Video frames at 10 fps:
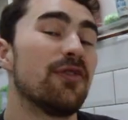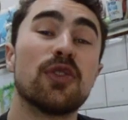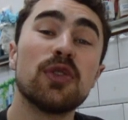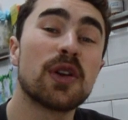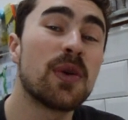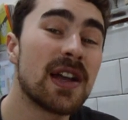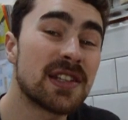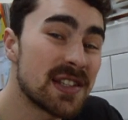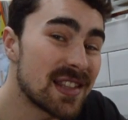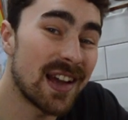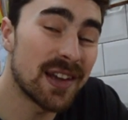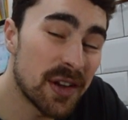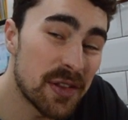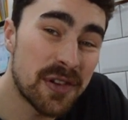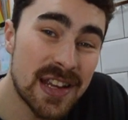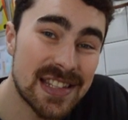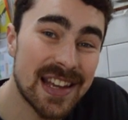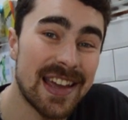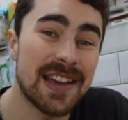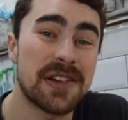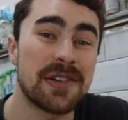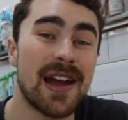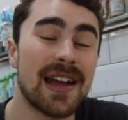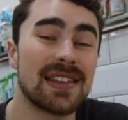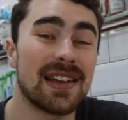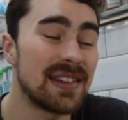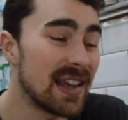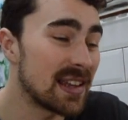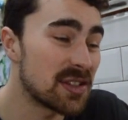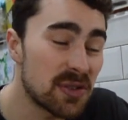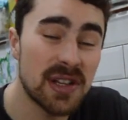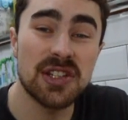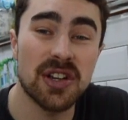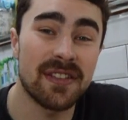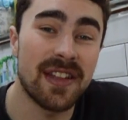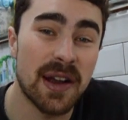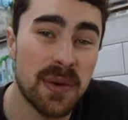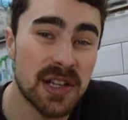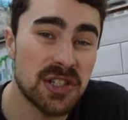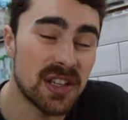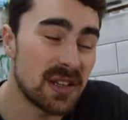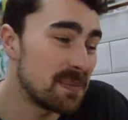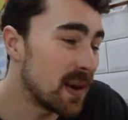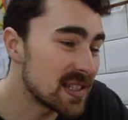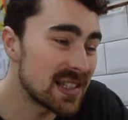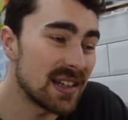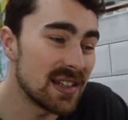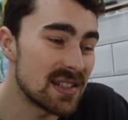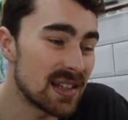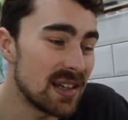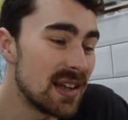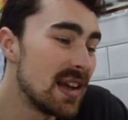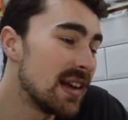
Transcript: for all the questions that I got the reasoning incorrect, I'd take a screenshot of that question plus the answer,